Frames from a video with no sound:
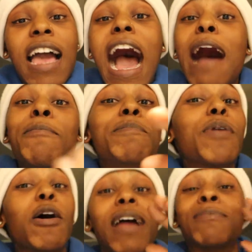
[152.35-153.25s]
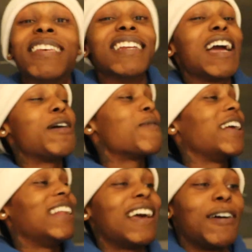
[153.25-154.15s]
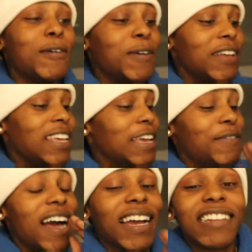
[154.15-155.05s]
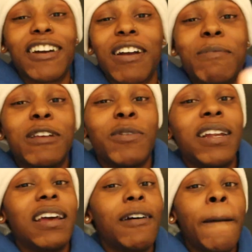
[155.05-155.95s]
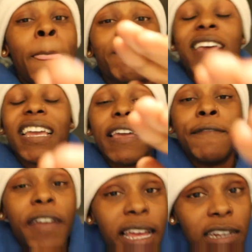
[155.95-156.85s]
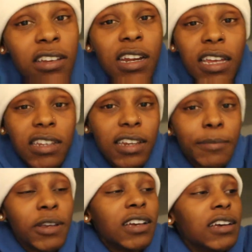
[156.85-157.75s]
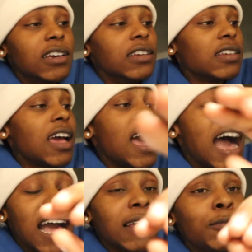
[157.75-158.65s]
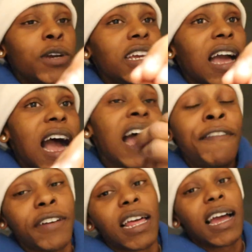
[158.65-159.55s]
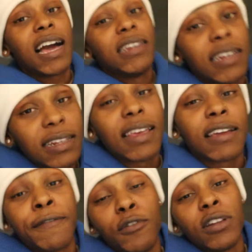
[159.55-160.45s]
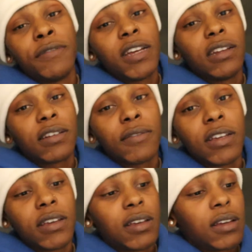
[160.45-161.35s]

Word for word: I'm bro, I'm telling y'all right now, if y'all got y'all grandmas right now, take advantage of that shit because I we I feel like I didn't take it full advantage of it.